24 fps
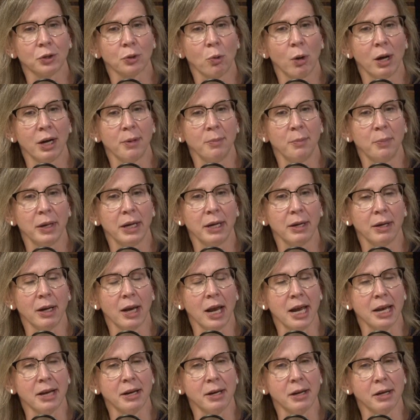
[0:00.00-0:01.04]
quite a bit,
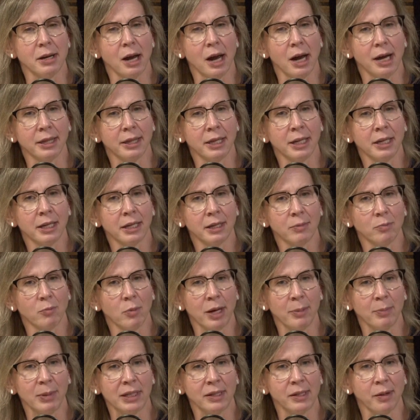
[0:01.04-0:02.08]
and I think it
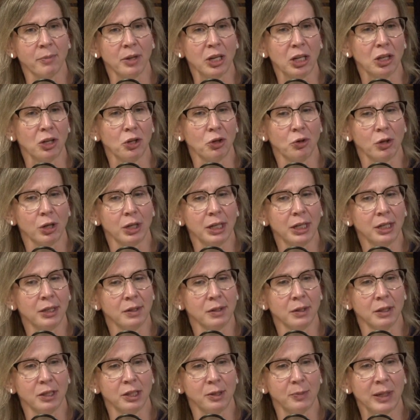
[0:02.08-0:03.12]
might be something that you could
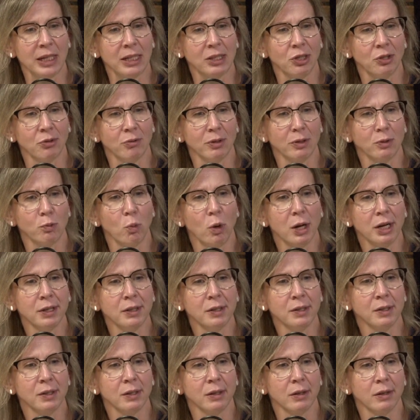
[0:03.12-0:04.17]
easily speak to, is what
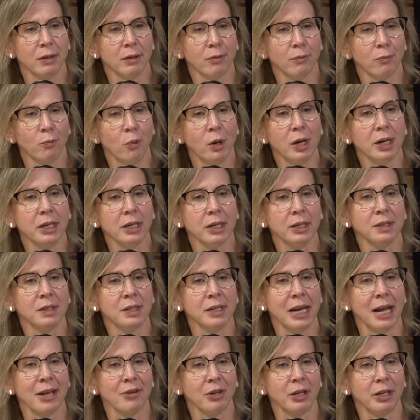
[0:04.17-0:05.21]
is
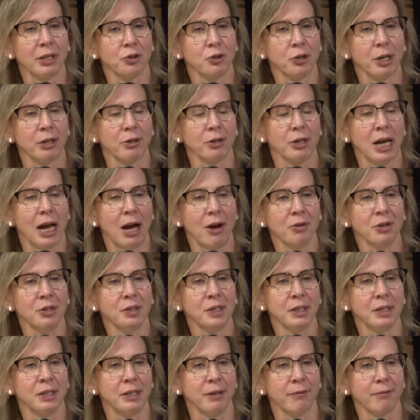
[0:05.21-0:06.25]
an athletic trainer, and how does
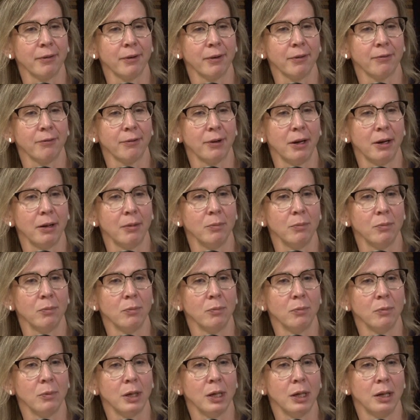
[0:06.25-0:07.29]
it differ from
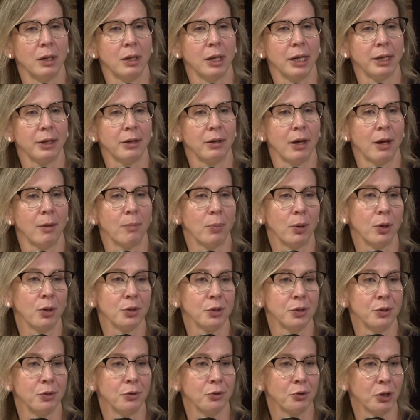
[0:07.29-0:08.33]
like a
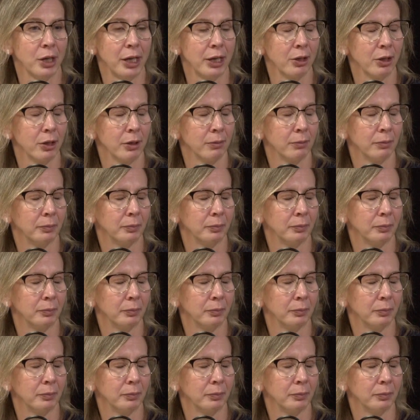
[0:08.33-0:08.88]
personal trainer?